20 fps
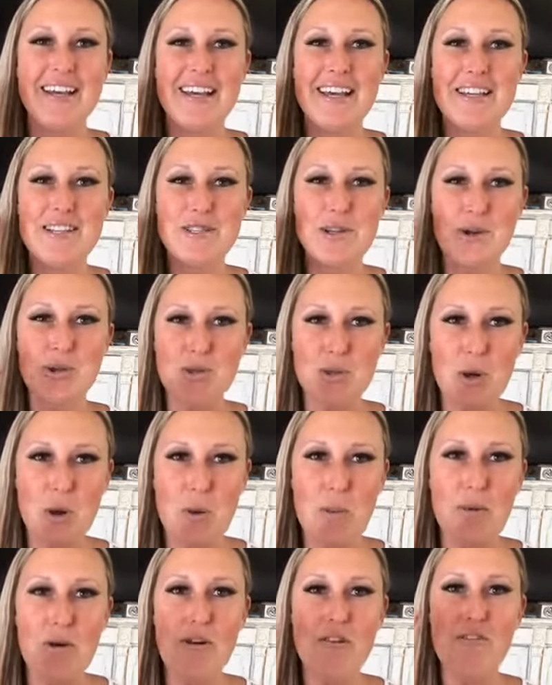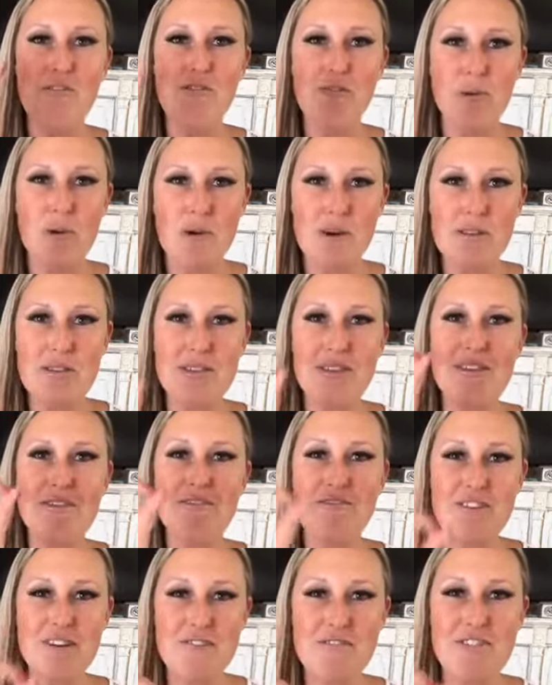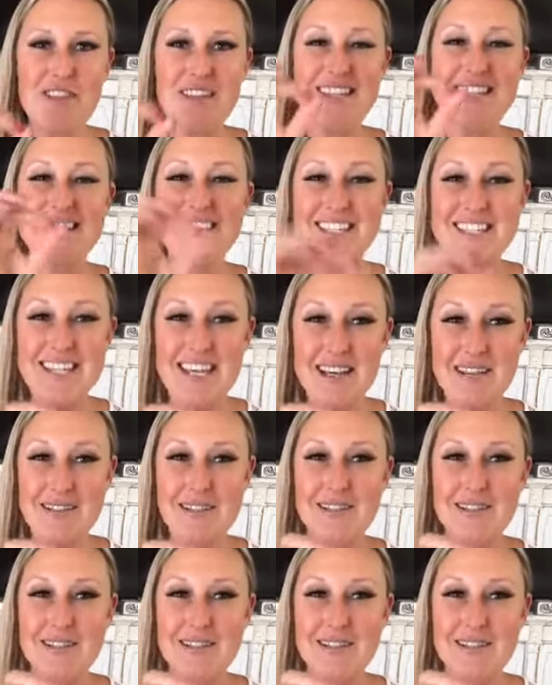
It's October fourth, fifth, and sixth.